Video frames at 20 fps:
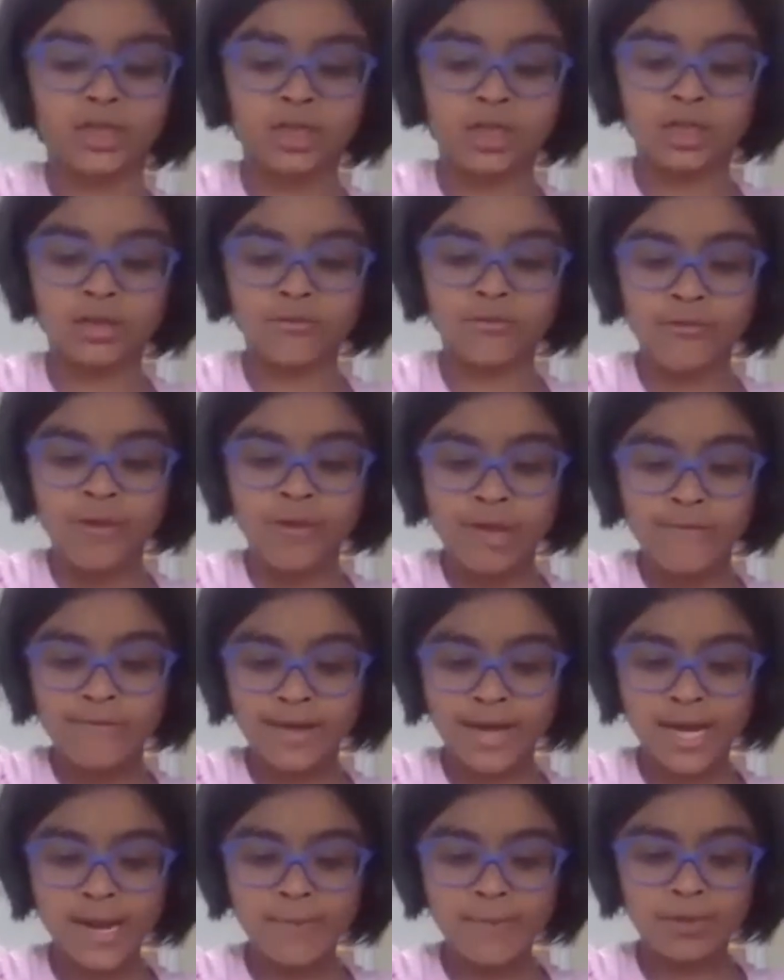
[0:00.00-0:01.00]
And
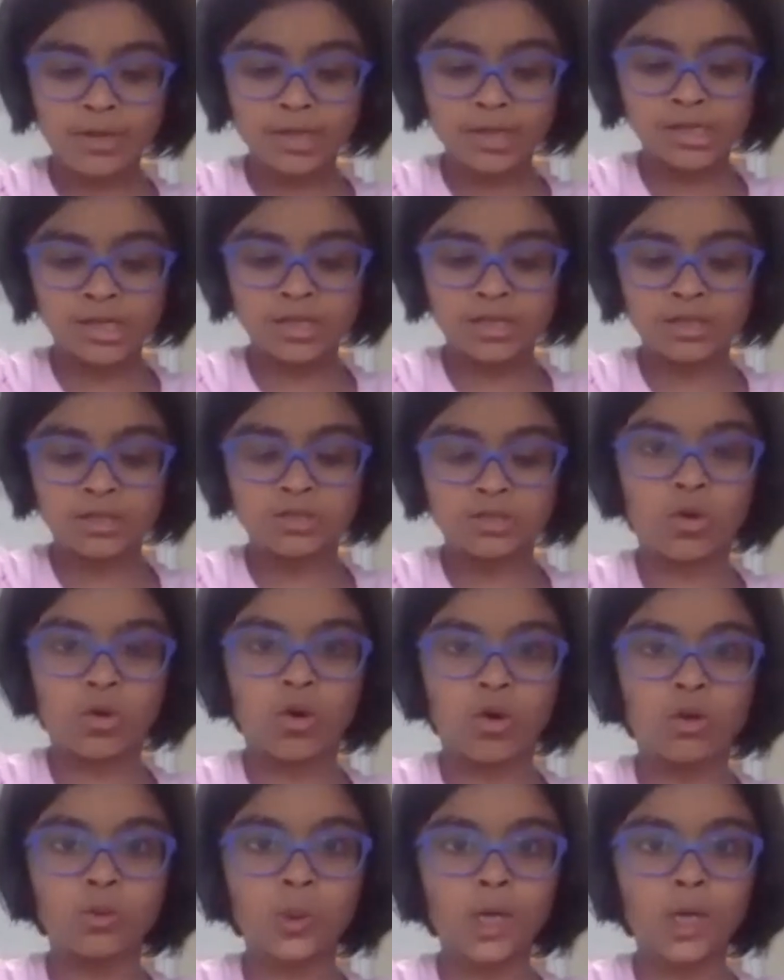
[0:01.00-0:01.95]
when I put it in this cold